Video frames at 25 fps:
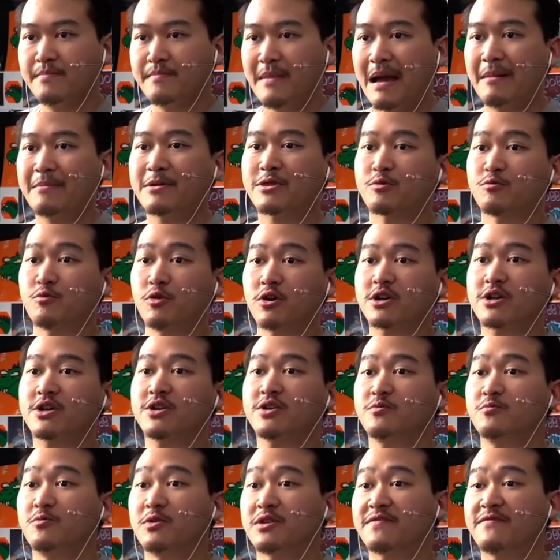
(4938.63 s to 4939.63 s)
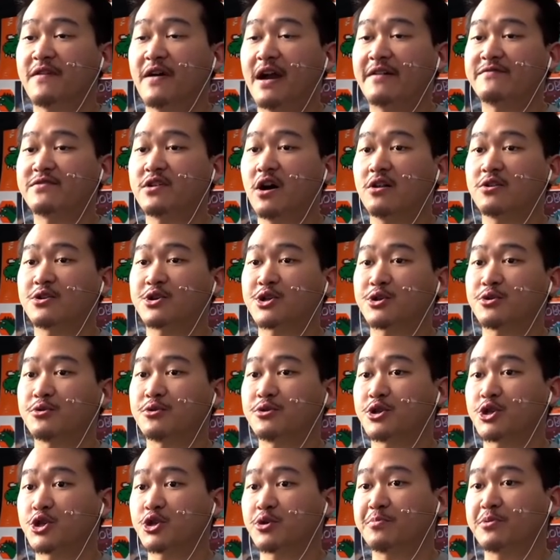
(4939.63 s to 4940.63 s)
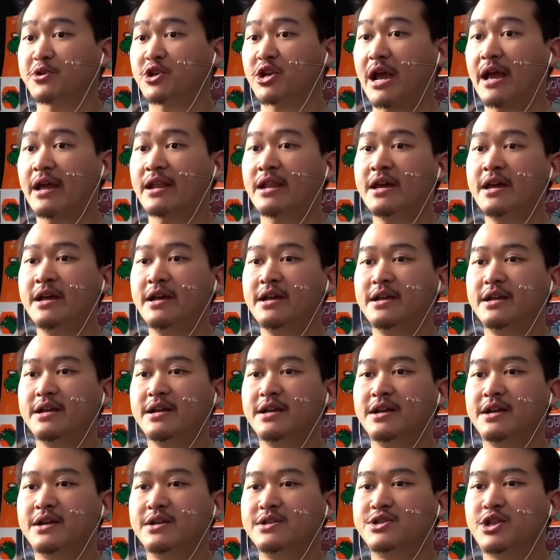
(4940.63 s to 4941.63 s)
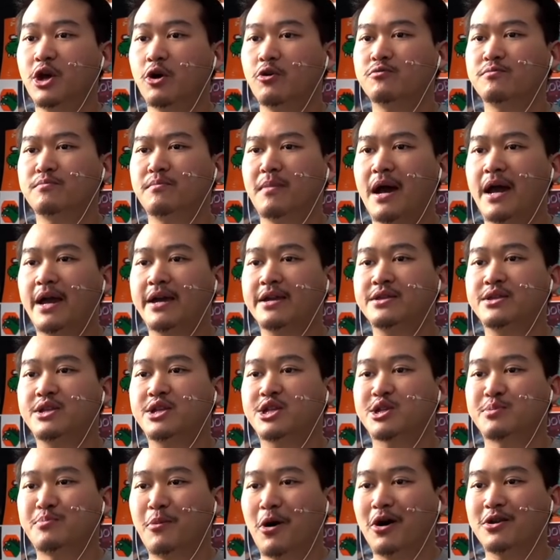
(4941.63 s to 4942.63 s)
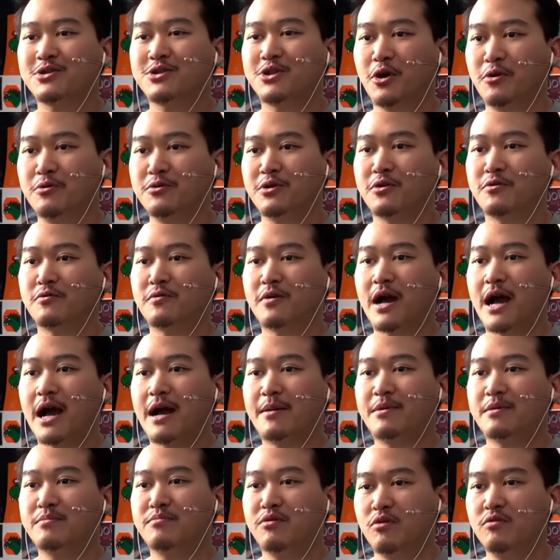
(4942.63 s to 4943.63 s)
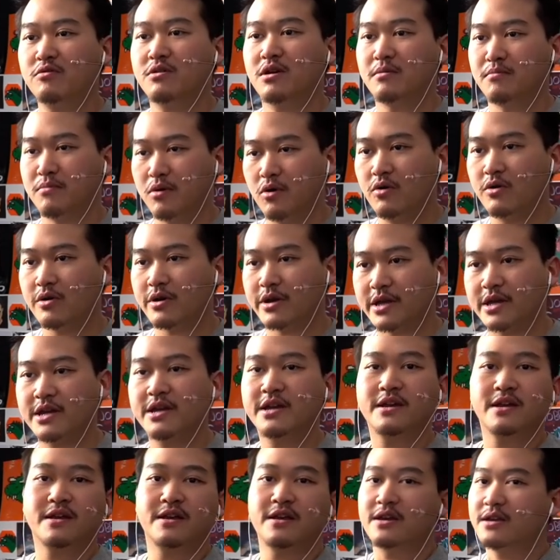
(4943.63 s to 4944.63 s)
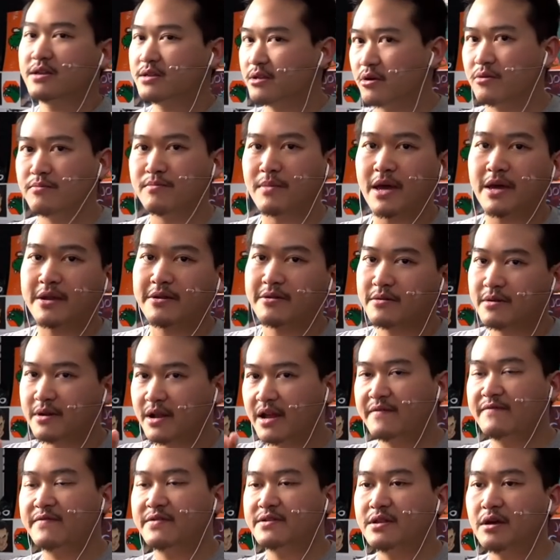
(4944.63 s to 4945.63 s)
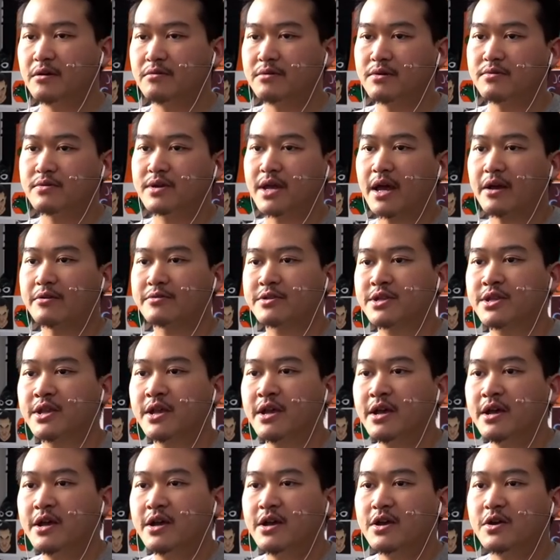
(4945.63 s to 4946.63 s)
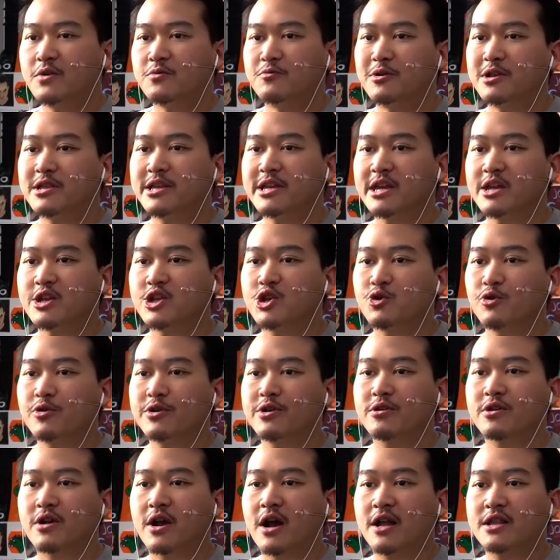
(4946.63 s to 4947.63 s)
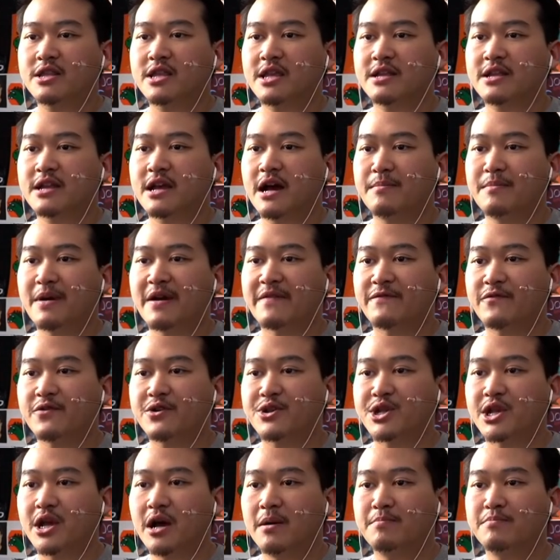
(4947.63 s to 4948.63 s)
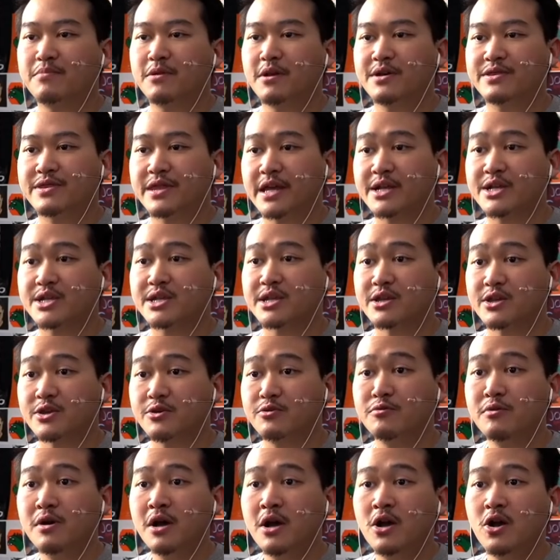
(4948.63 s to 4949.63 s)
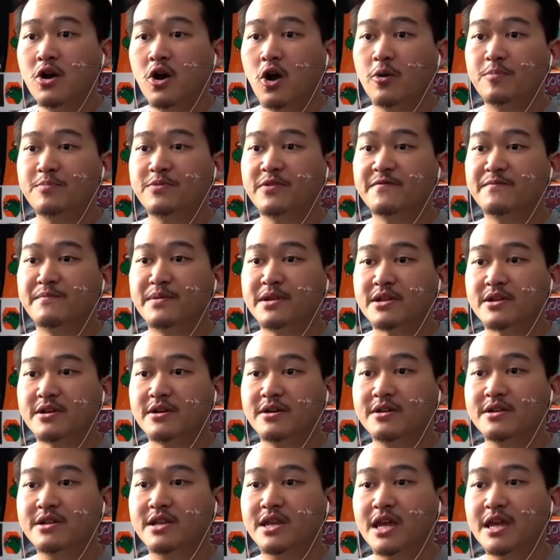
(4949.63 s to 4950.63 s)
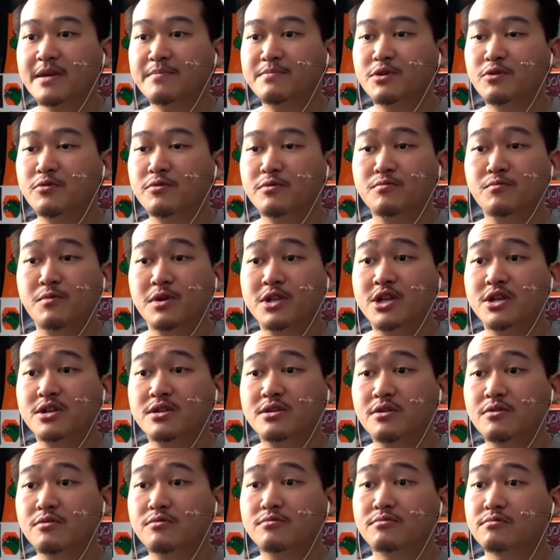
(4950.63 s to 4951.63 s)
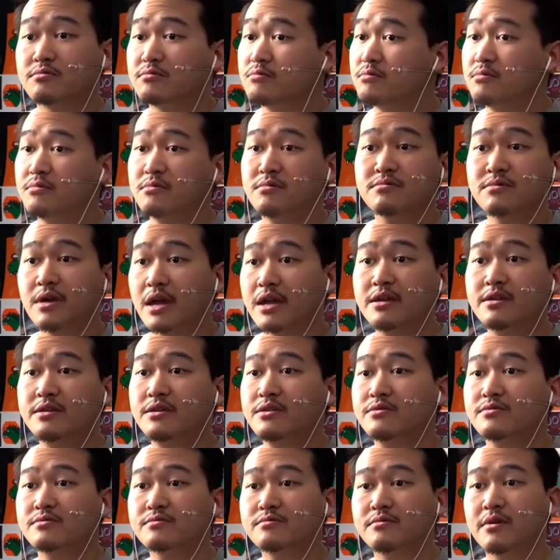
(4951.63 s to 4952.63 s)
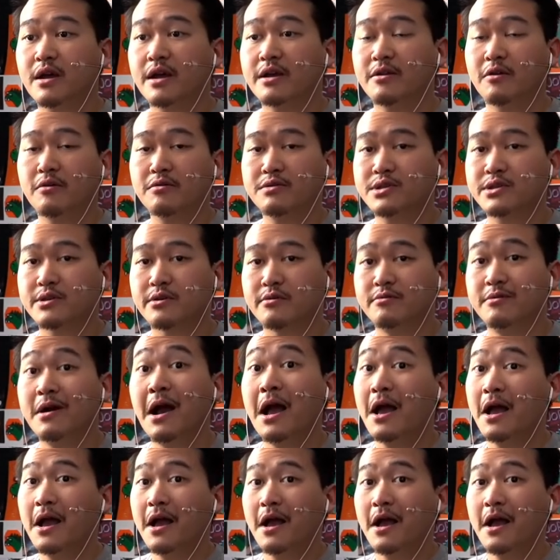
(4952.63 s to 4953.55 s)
Mammoth Rook with $5 through the super chat. Don't mind small dono. I'm a broke boy. It don't matter. Every dono counts. Really enjoy your content. Got my first Gunpla thanks to you. Hope you've been good. Keep doing what you do. Thank you. And also,